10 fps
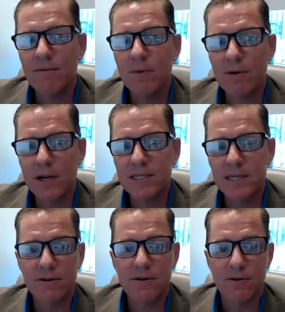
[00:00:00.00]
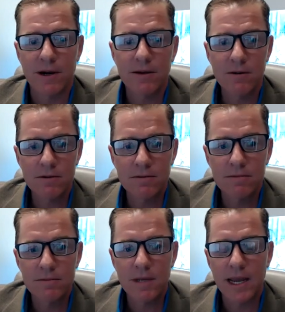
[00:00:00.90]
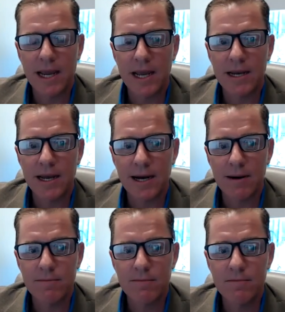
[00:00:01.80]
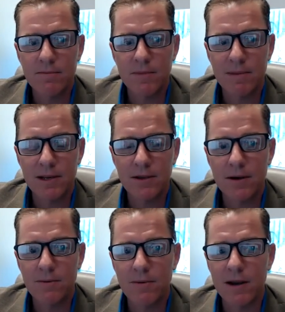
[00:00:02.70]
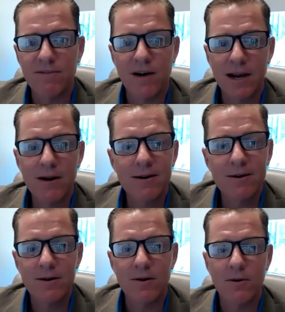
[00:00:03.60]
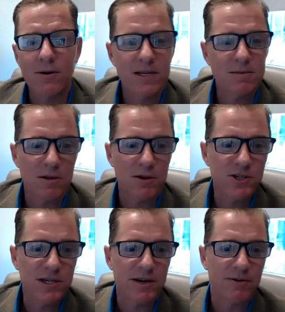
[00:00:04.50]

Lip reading: We were considered critical, and you don't want a fire or an explosion in a